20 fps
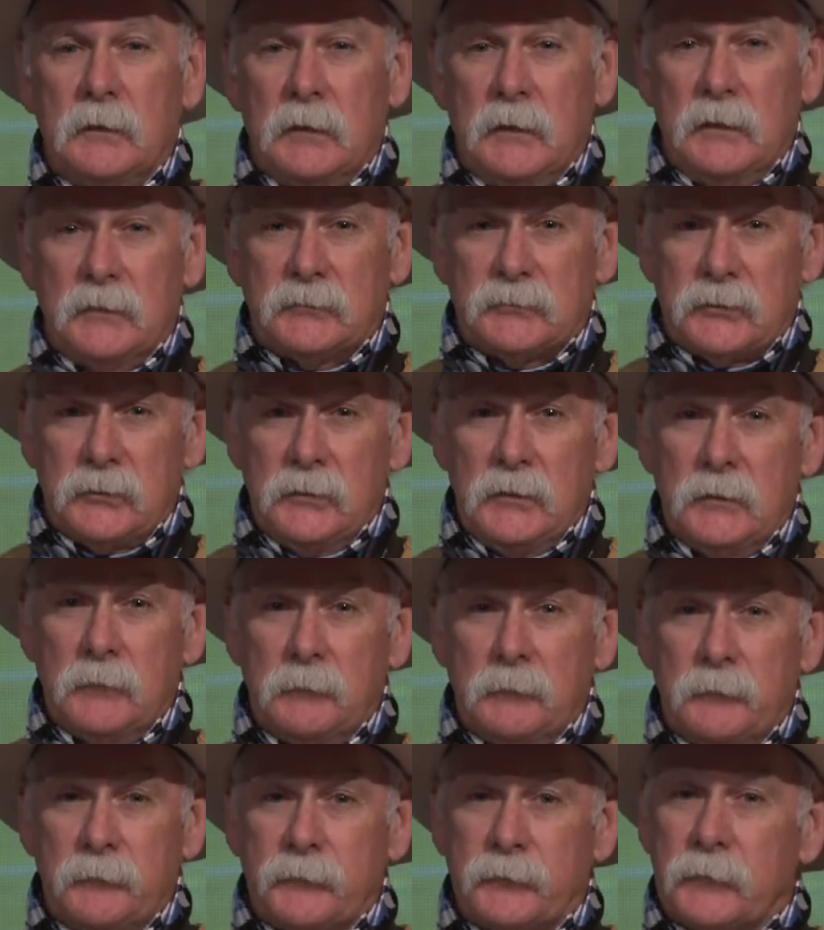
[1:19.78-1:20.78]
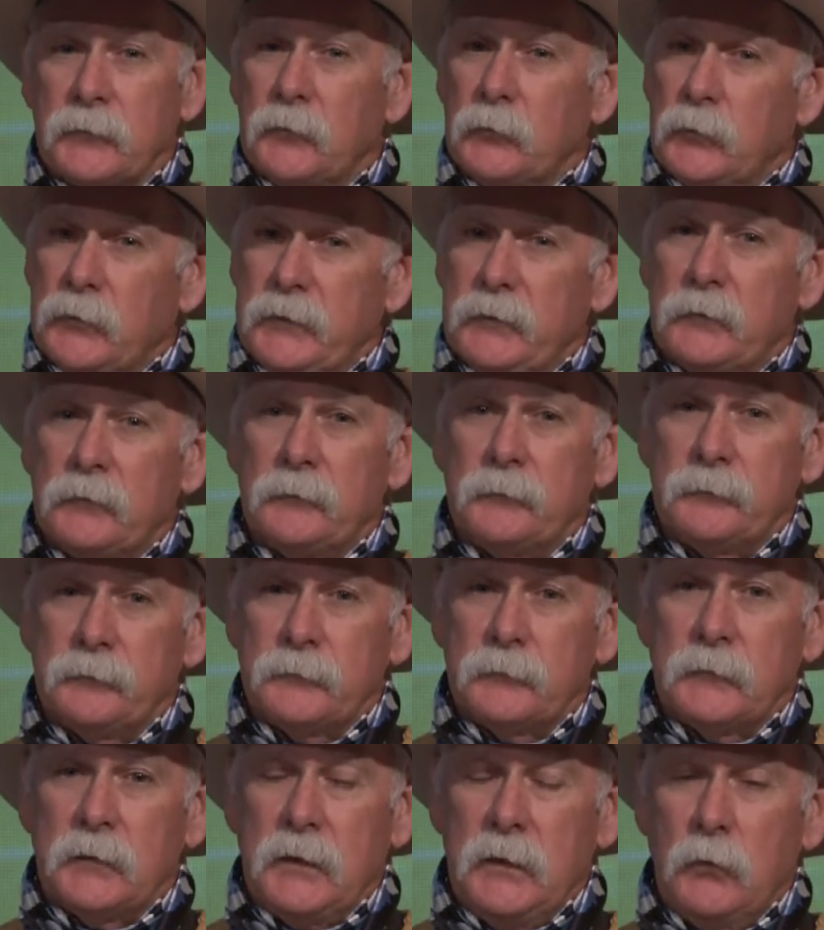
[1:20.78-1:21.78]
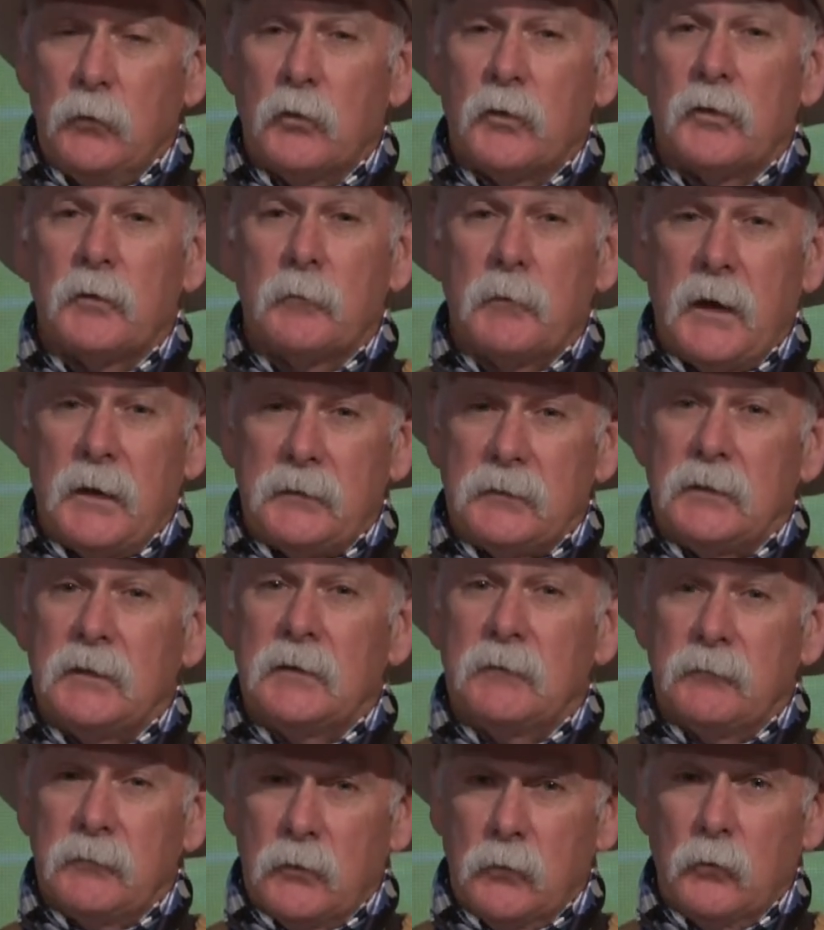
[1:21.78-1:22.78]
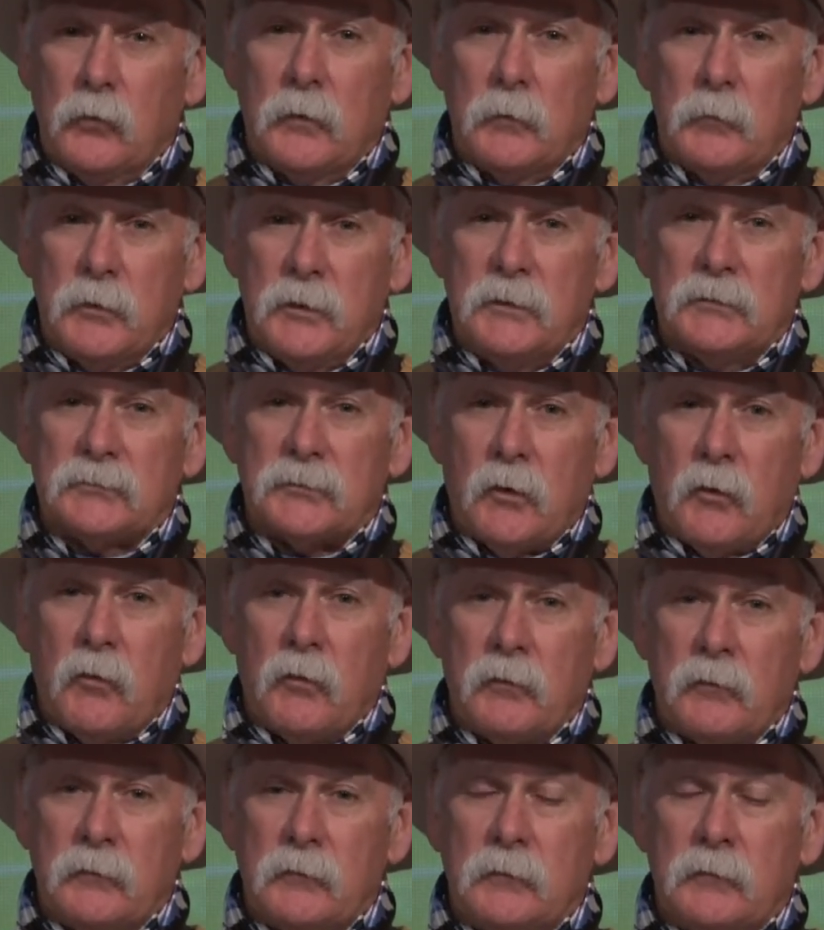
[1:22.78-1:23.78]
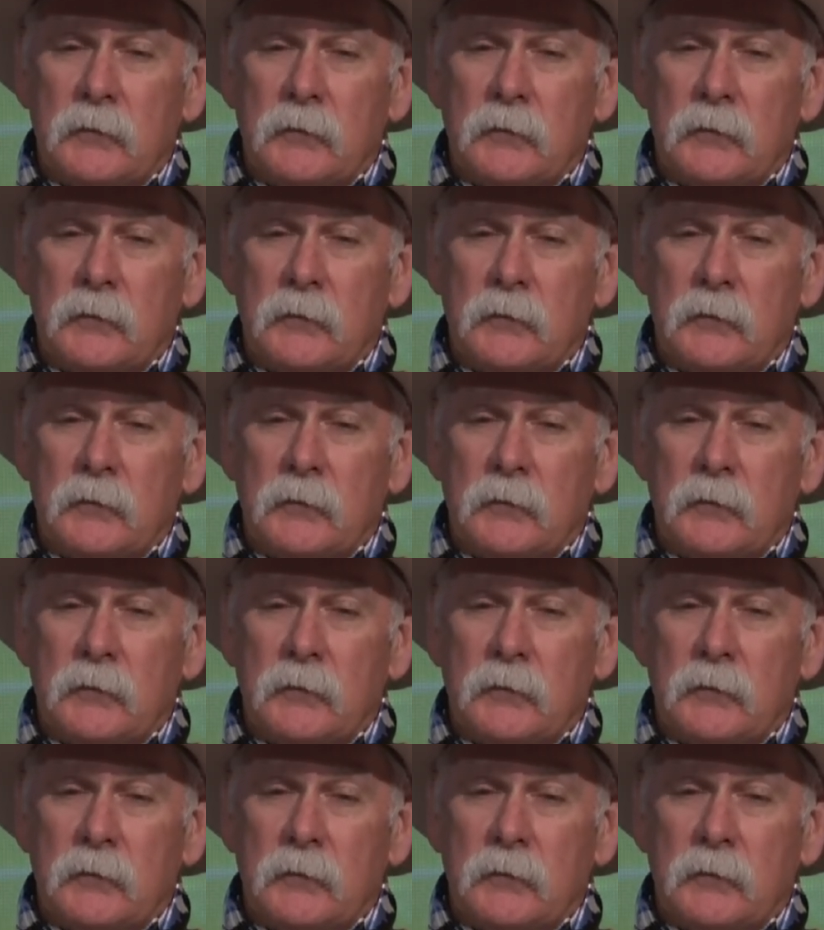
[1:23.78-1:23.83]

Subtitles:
And Slim, well, he weren't about to give no woman his heart.